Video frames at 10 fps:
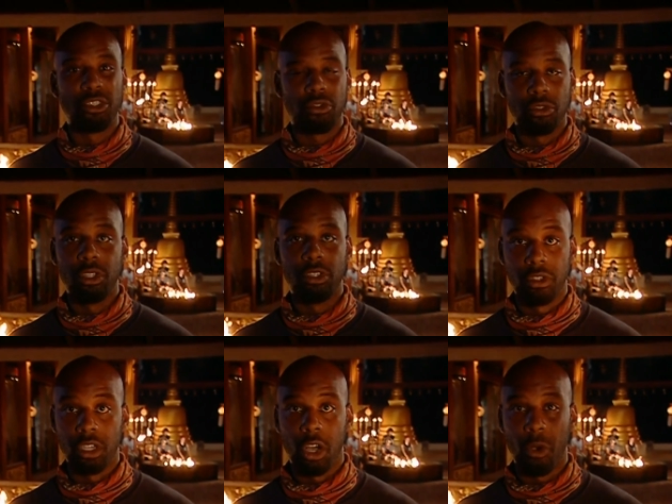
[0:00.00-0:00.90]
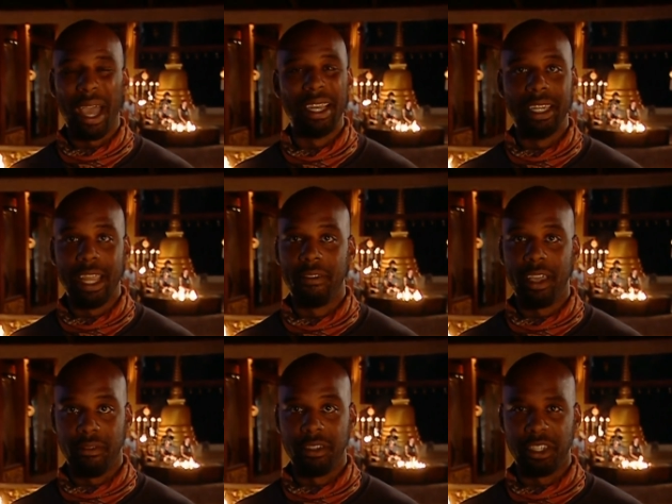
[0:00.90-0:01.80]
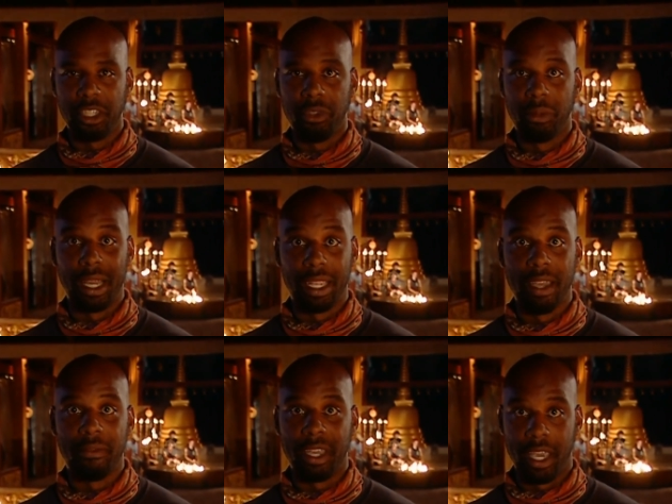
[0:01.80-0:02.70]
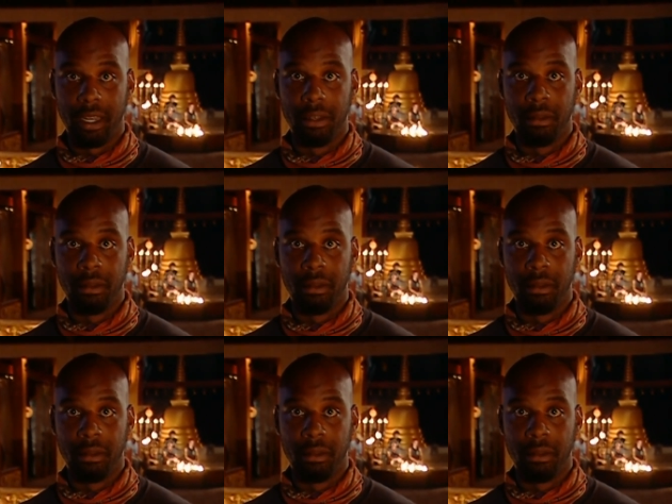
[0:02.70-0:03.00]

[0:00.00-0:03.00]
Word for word: truly, truly hope I never ever see you in my life again.